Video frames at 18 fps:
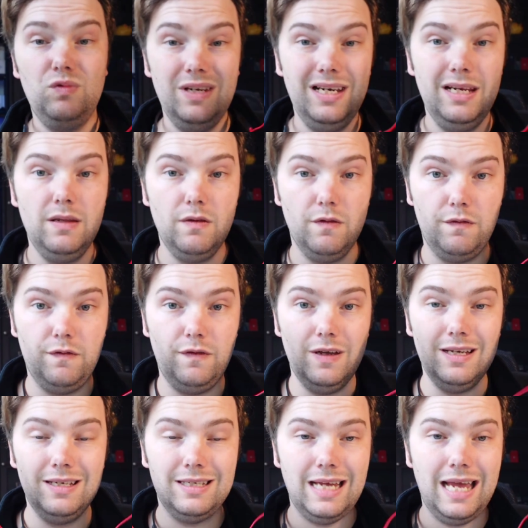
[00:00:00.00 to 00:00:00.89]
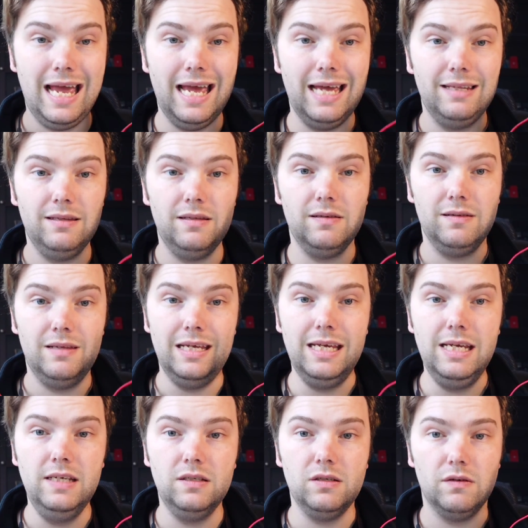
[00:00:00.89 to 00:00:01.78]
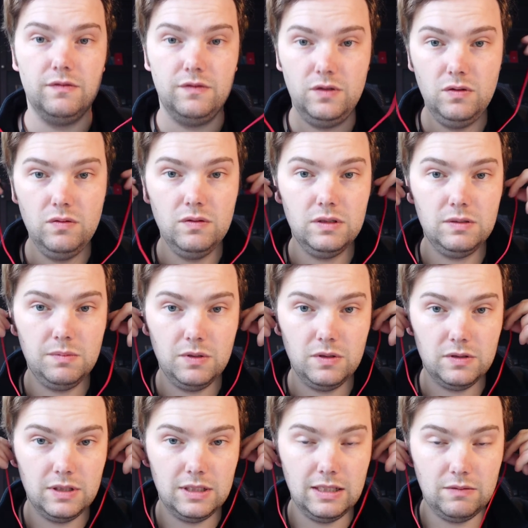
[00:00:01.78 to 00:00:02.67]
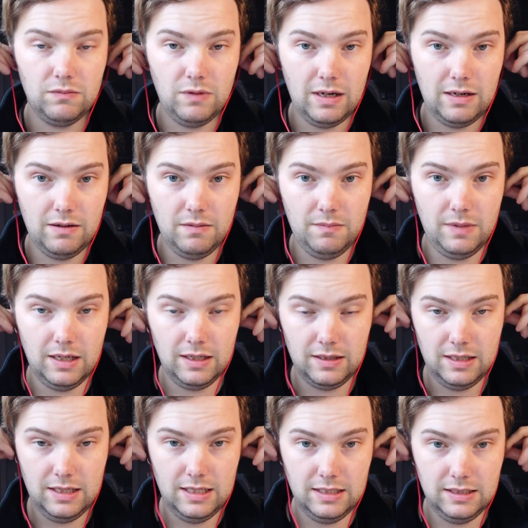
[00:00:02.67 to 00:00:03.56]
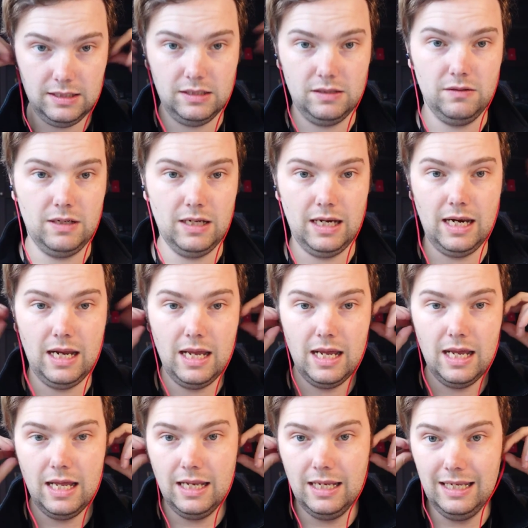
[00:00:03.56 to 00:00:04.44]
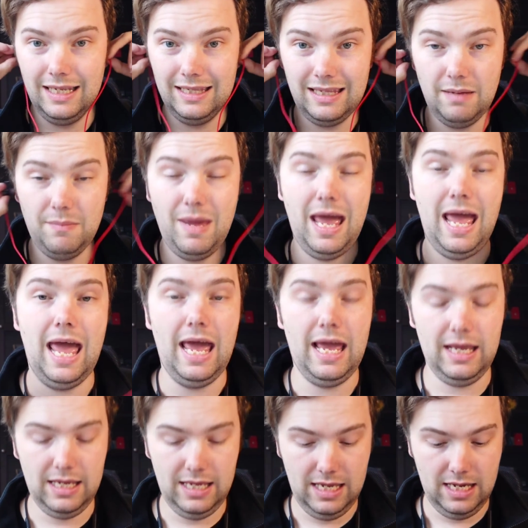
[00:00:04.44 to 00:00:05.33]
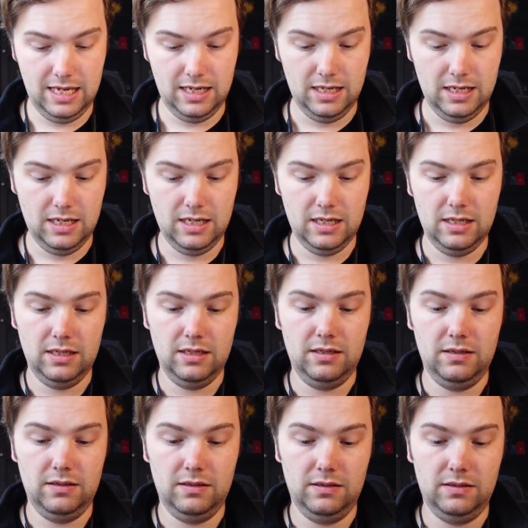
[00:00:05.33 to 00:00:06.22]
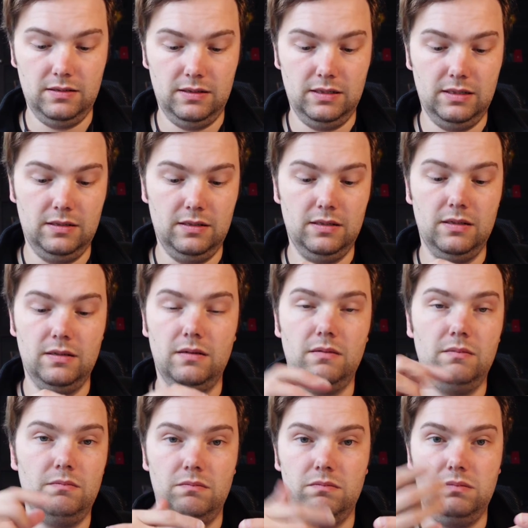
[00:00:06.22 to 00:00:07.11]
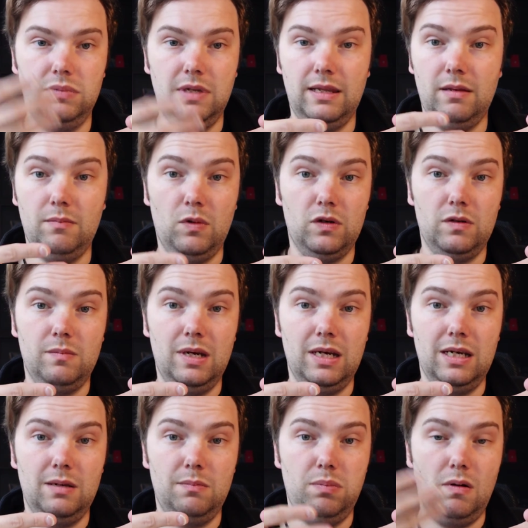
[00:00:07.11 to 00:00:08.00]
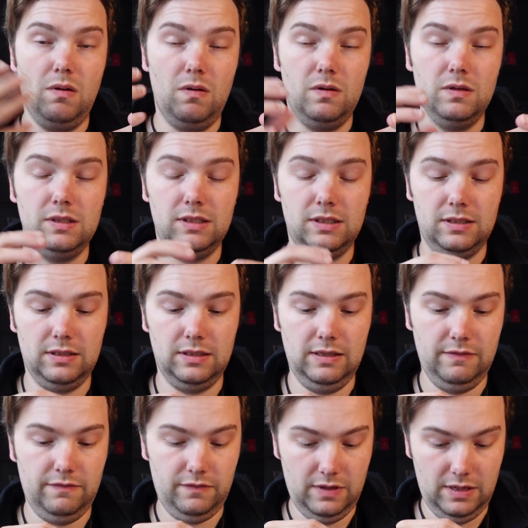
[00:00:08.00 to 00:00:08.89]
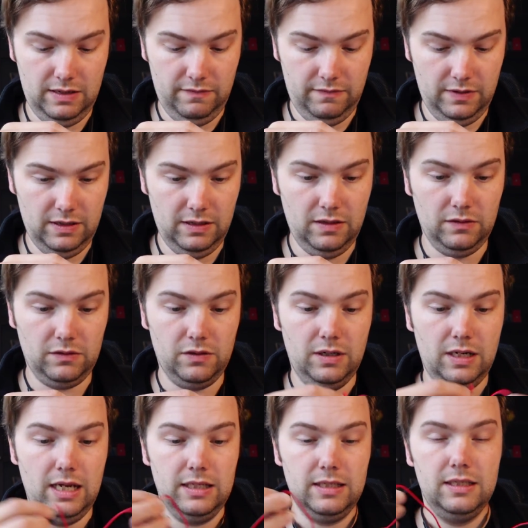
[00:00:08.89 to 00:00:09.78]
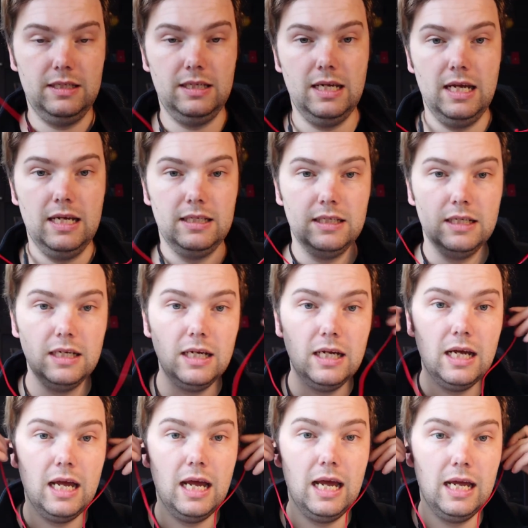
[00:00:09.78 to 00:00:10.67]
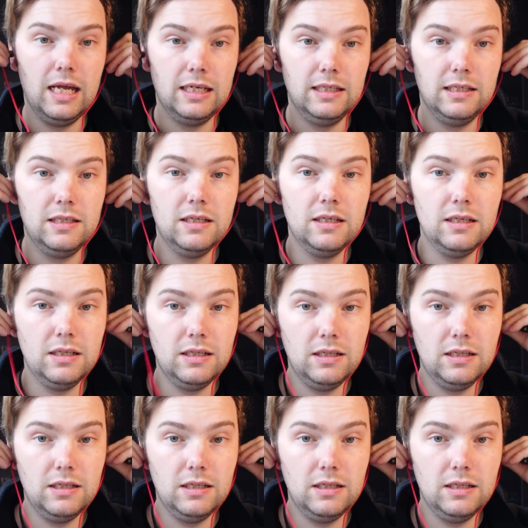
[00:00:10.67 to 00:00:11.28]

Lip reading: really the fit and the ease of use, because you can wear them like this, you can let them hang here, let them automatically pause if they were not connected yet, and